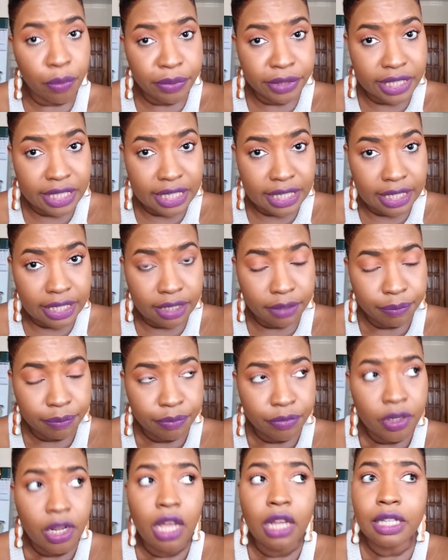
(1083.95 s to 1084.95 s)

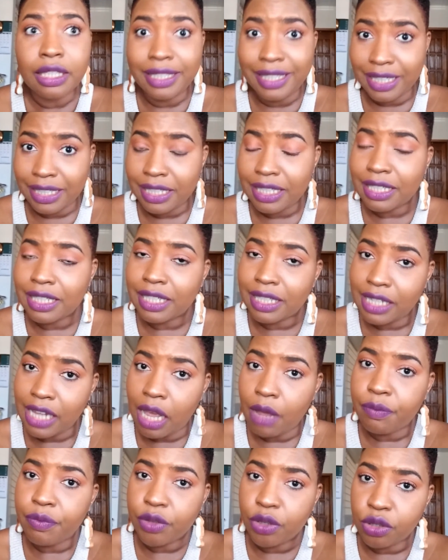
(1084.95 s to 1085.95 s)
property, this is the
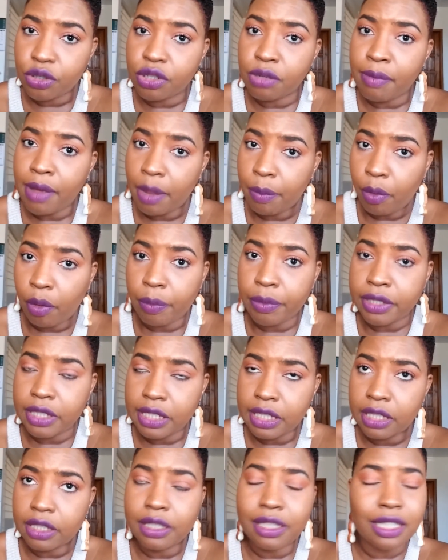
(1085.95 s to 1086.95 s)
time for you to buy
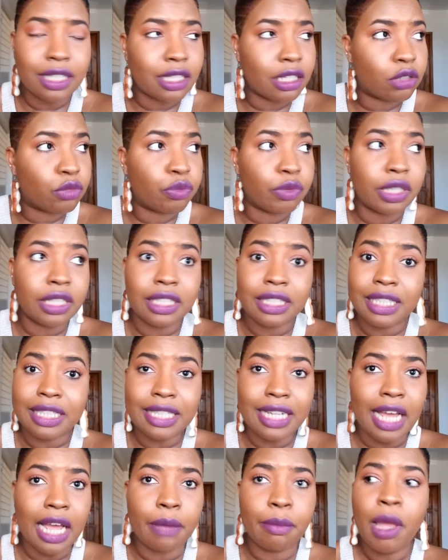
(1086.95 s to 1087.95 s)
property. This is really the
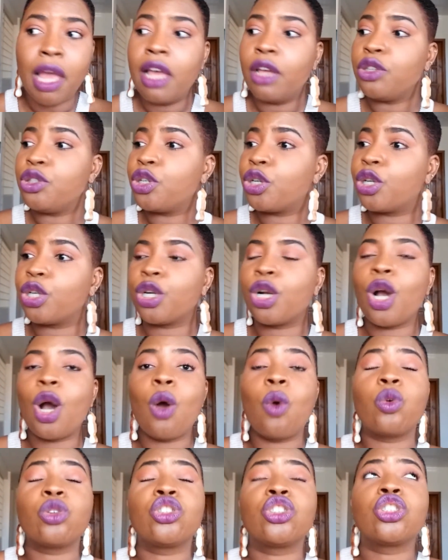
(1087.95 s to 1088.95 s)
time. You could
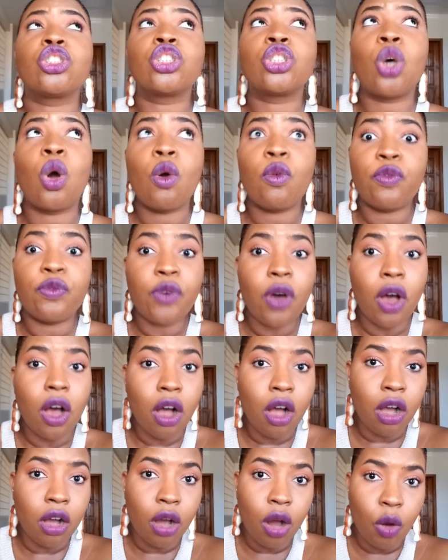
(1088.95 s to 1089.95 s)
go so
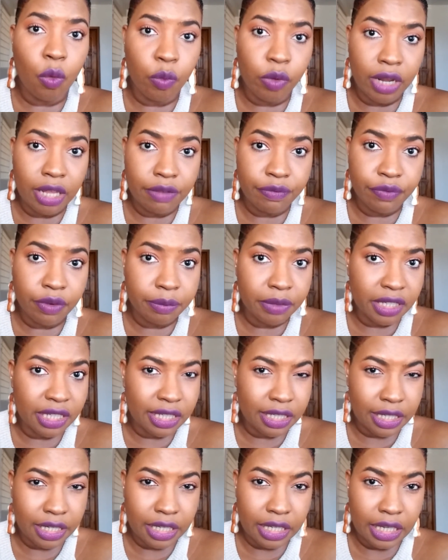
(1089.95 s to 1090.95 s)
far away from the
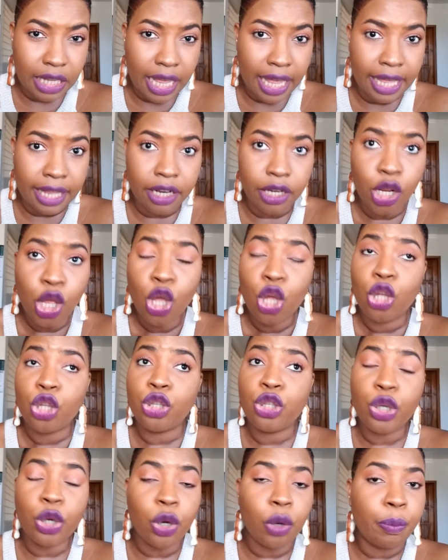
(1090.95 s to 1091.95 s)
city and
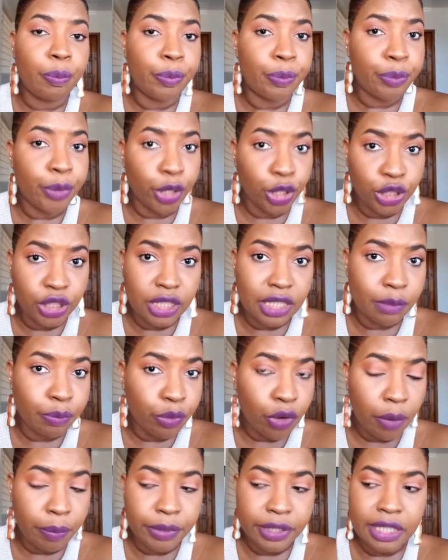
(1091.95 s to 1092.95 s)
you could purchase
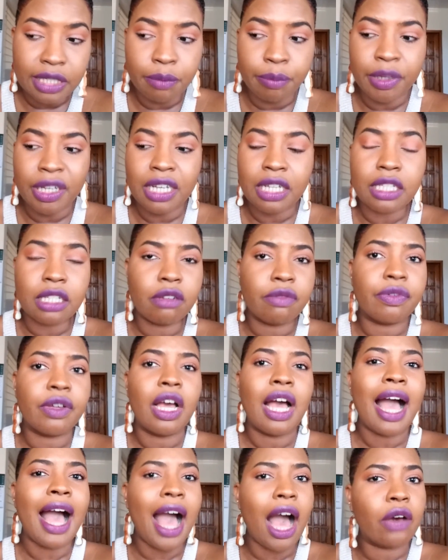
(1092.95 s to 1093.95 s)
property because of
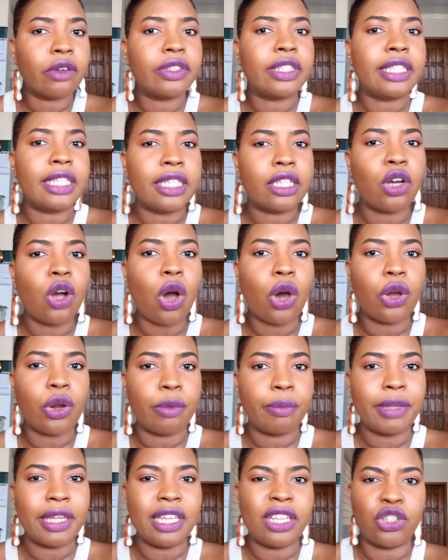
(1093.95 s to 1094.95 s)
how the
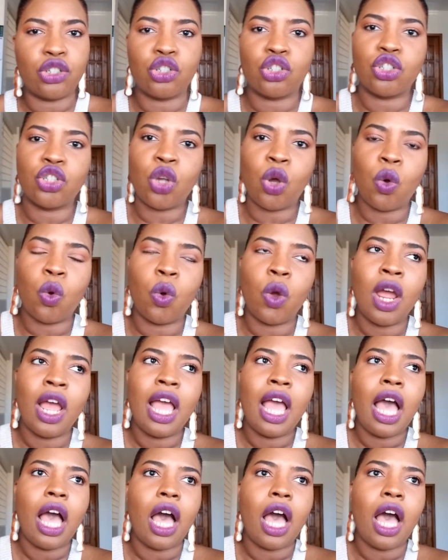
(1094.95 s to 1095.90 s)
economy is so